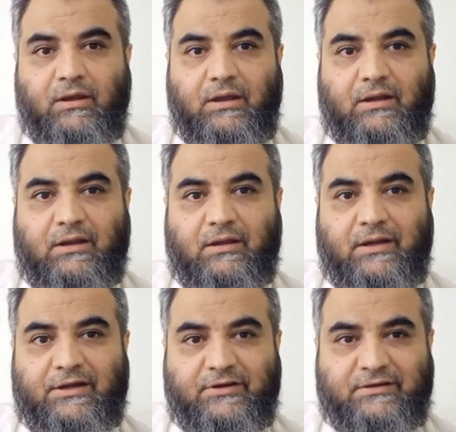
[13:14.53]

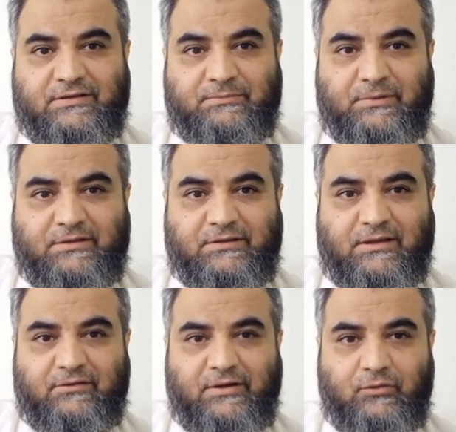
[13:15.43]
Cataract is being
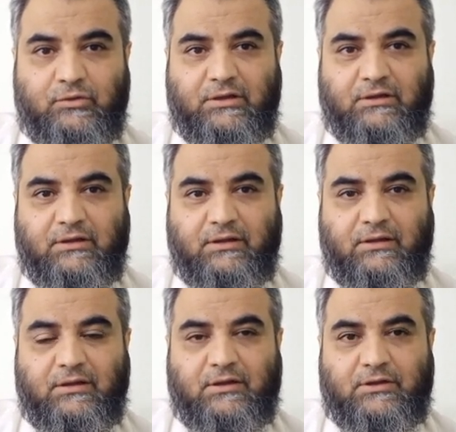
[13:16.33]
done regularly.
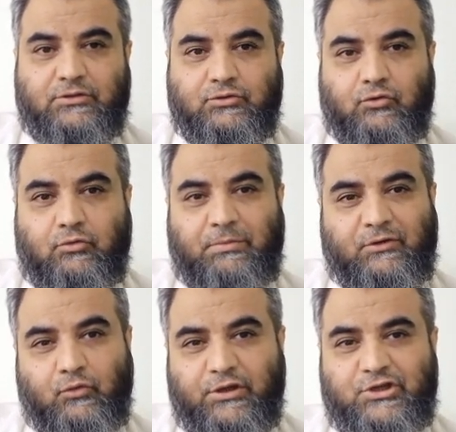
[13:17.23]
So,
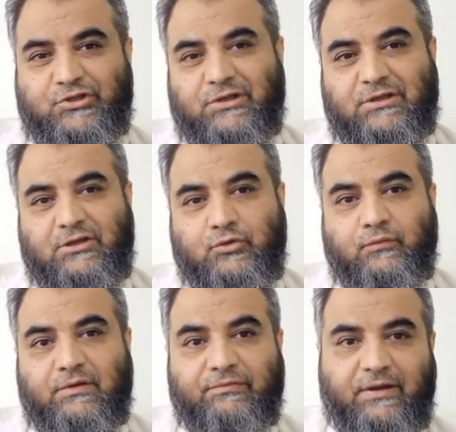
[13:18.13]
but occasionally you
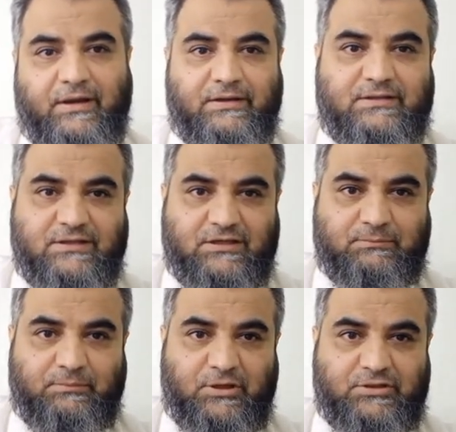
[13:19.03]
will find such
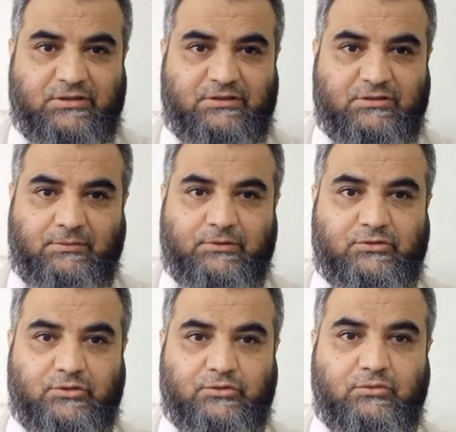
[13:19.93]
patients coming
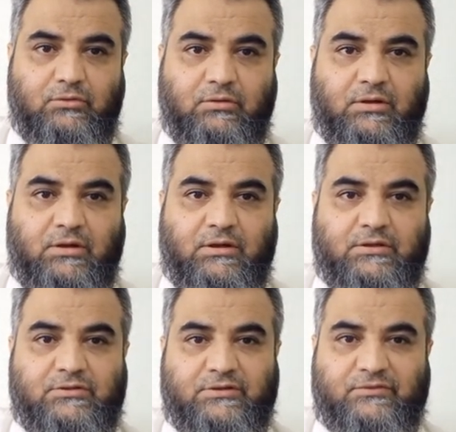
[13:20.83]
to you.
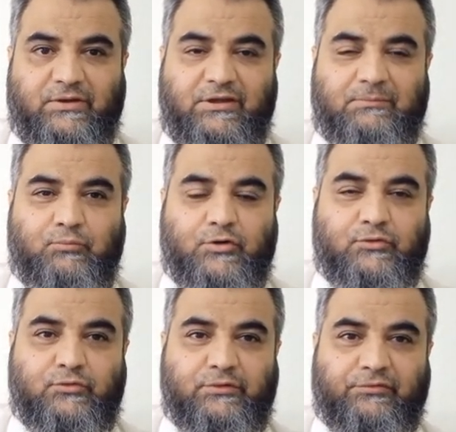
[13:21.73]
So it's very
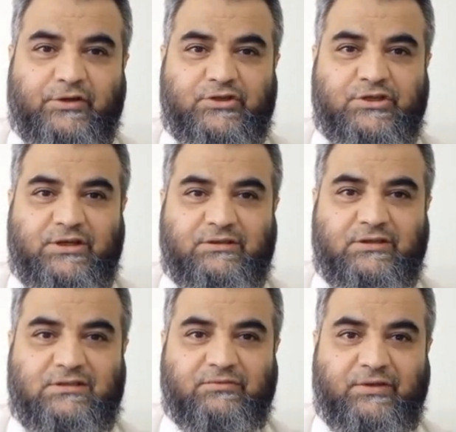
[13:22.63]
important to differentiate
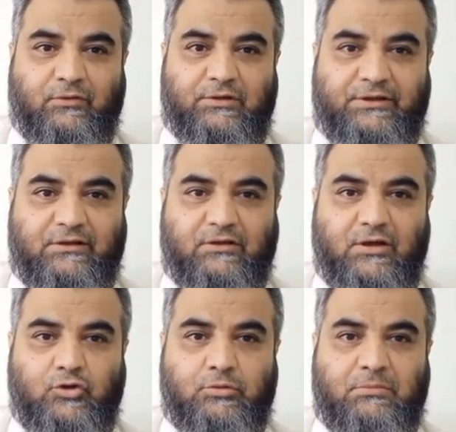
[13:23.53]
this phacolytic
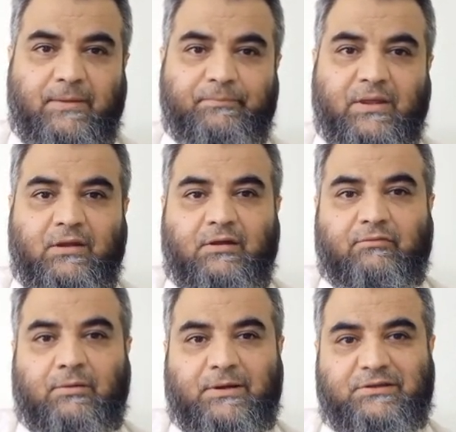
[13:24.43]
glaucoma
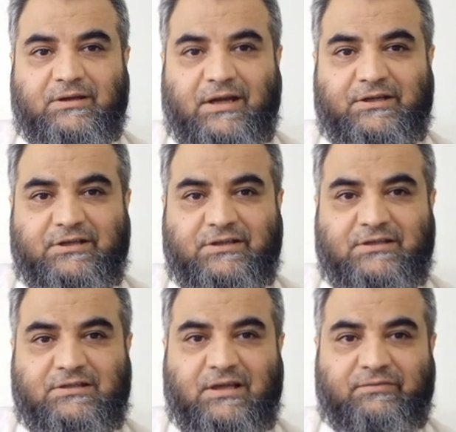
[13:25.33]
from other
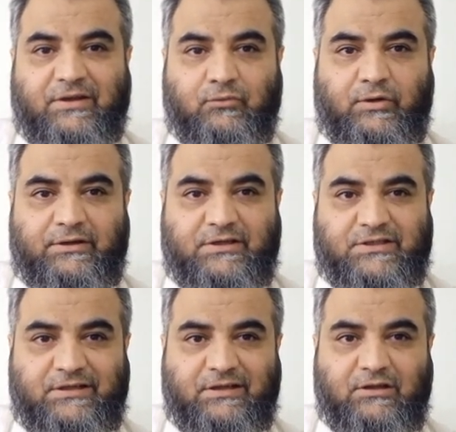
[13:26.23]
entities like
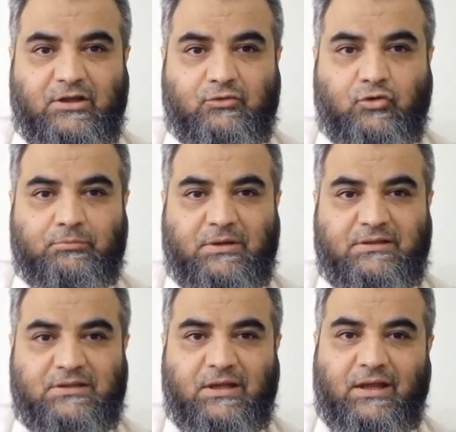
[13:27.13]
phacoantigenic
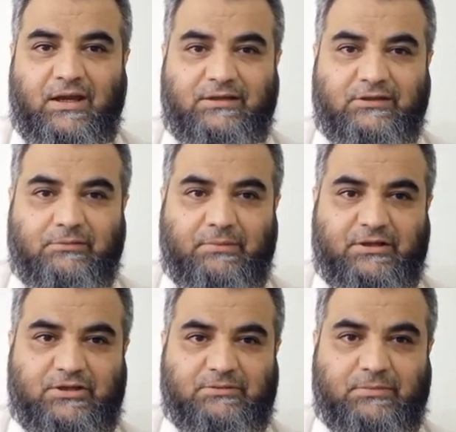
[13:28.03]
glaucomas and their
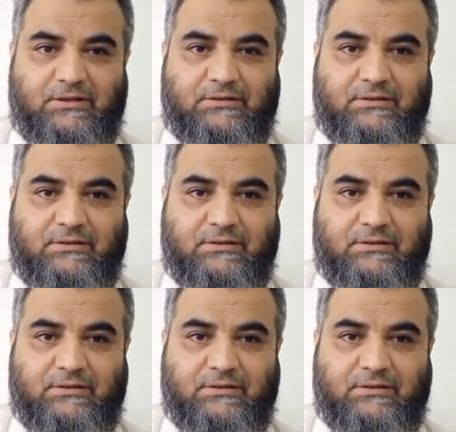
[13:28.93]
management.